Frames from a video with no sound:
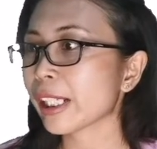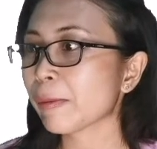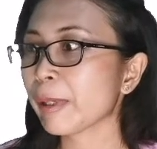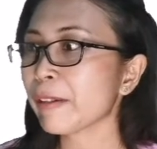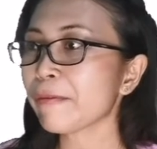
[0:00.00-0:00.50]

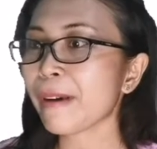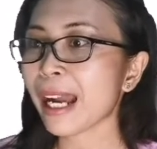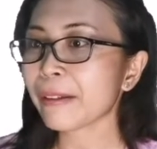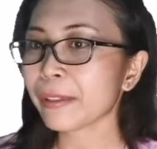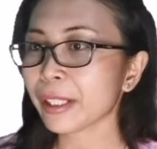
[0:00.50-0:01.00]
It's been
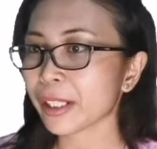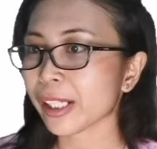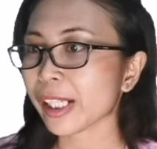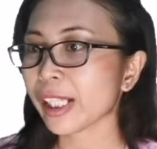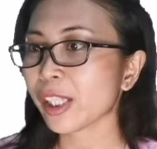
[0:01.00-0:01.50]
5
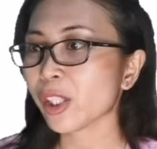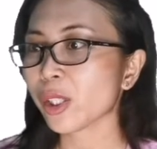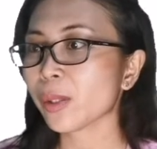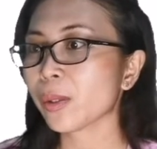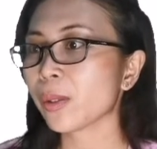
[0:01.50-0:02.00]
years
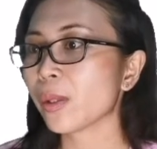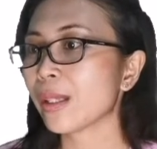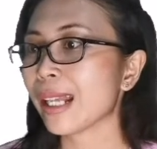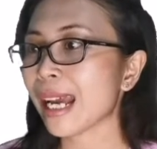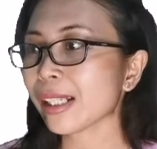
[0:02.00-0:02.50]
since you
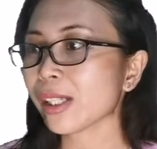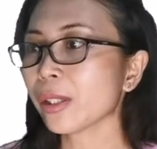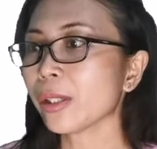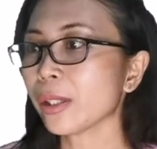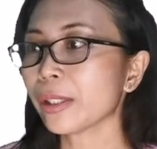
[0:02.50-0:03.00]

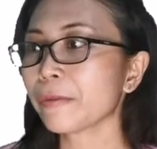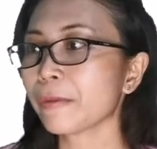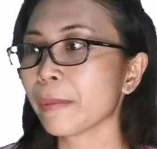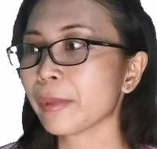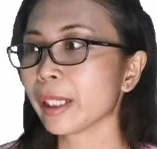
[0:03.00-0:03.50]
last heard
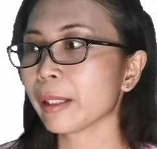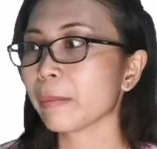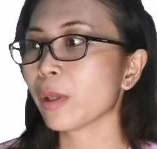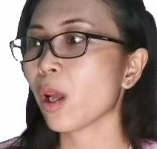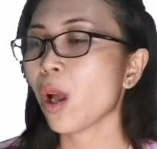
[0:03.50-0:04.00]
from
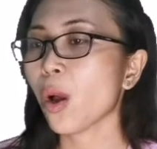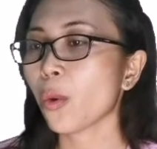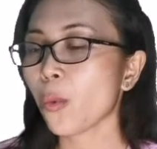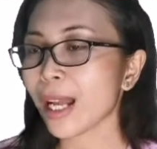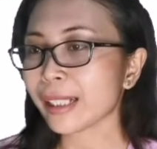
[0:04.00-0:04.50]
him.
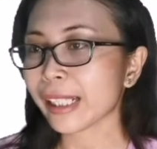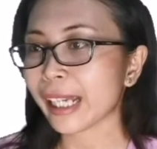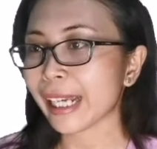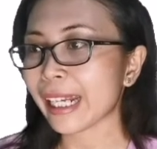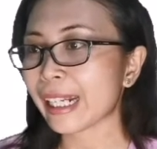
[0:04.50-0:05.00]
One
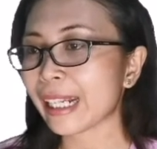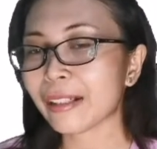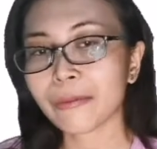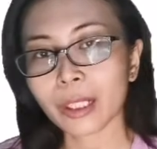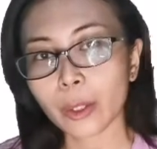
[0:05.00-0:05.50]
day, an
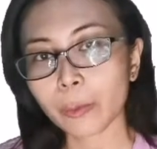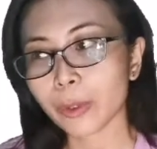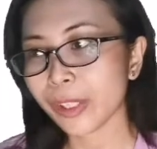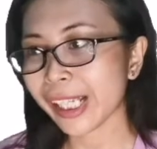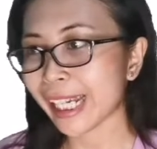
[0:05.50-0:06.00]

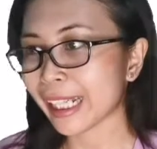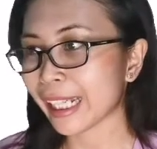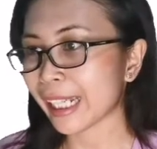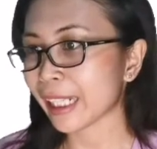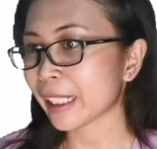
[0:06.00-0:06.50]
envelope
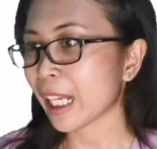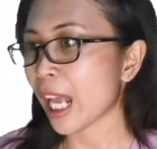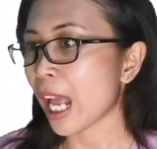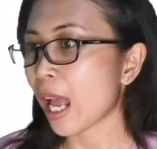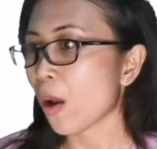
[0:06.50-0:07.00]
containing
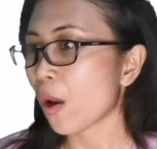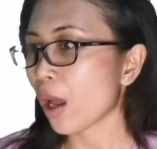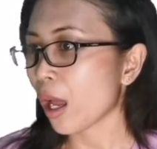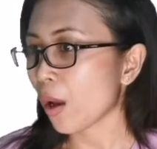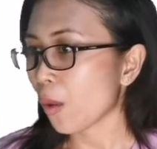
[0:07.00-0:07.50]

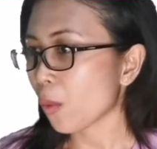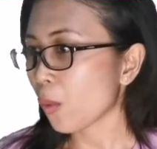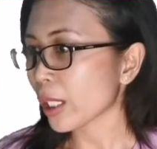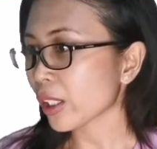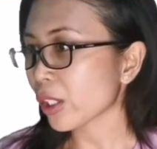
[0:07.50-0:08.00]

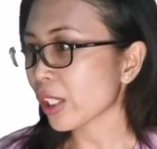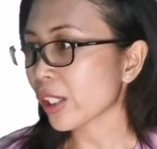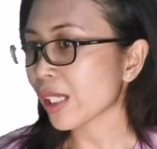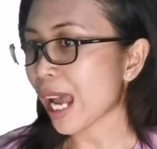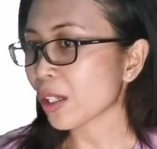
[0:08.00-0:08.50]
what
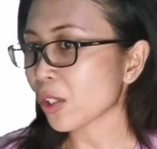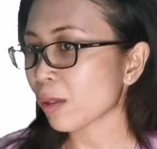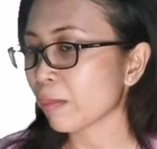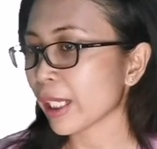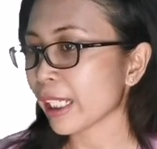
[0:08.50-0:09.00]
turns out
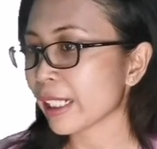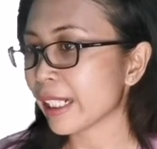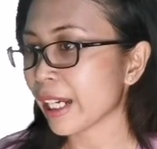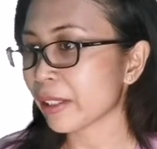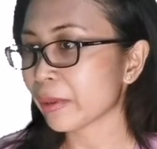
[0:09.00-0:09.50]
to be a
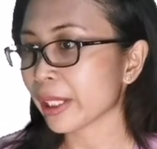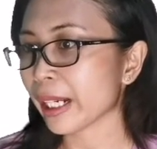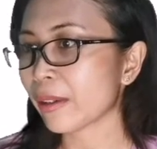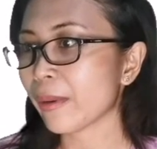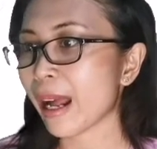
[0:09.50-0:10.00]

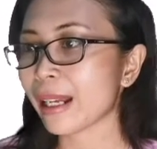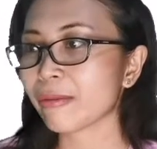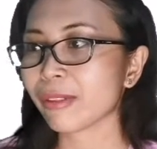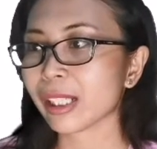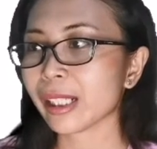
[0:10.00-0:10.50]
diary
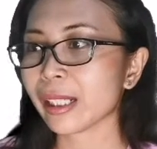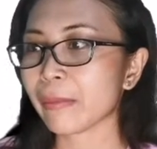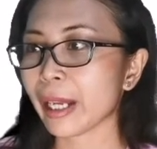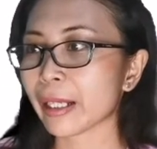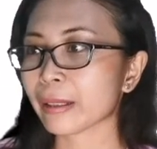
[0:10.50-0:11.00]
arrived in
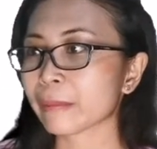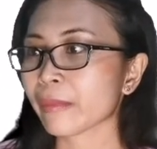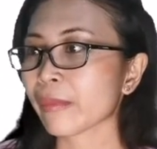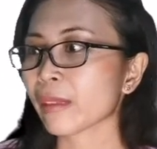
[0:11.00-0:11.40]
the mail.